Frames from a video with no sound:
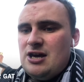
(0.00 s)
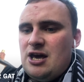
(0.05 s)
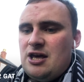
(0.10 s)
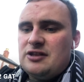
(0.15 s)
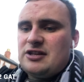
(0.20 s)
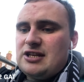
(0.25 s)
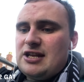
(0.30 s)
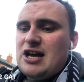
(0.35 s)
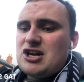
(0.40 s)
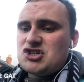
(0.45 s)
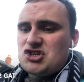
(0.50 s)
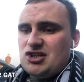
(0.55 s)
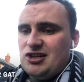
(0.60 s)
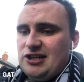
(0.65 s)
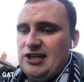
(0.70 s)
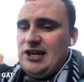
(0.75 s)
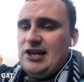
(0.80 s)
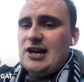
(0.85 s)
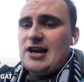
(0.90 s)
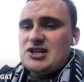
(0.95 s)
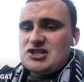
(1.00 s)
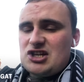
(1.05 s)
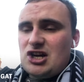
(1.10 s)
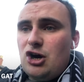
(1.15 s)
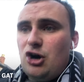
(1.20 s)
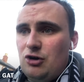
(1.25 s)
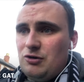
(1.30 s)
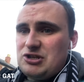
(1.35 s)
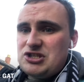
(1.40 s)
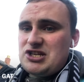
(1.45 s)
the National League, as it
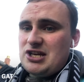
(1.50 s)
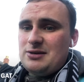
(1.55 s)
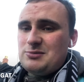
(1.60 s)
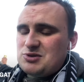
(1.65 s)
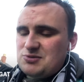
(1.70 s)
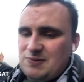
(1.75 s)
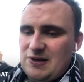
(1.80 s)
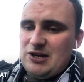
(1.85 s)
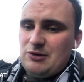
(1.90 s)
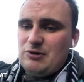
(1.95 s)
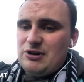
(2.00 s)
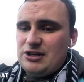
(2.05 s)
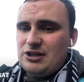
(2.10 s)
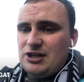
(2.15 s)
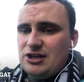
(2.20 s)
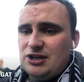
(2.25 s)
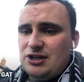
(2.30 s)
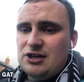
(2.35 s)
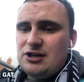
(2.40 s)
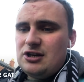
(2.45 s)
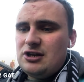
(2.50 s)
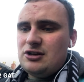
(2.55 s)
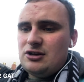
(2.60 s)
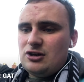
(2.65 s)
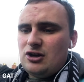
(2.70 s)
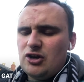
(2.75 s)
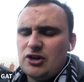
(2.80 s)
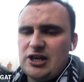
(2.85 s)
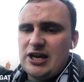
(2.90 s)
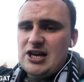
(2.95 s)
always seems to be when uh,
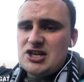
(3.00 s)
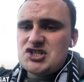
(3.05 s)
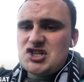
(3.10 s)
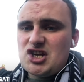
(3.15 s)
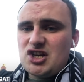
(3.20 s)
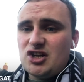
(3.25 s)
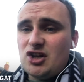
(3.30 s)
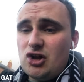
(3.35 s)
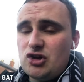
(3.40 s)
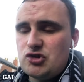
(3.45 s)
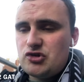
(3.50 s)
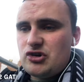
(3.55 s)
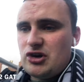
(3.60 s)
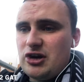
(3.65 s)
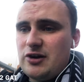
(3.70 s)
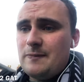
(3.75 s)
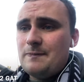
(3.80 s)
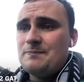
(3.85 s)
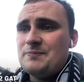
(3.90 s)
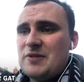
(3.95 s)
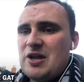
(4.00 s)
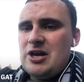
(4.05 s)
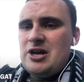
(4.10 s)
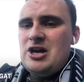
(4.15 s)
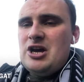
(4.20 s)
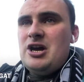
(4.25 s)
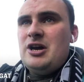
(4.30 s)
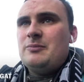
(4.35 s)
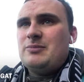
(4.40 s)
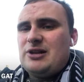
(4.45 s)
Gateshead and Altrincham
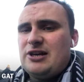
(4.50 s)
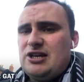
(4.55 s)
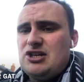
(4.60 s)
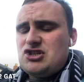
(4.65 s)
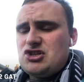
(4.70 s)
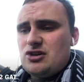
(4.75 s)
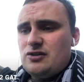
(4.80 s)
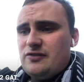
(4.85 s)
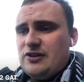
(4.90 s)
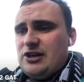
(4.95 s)
play each other.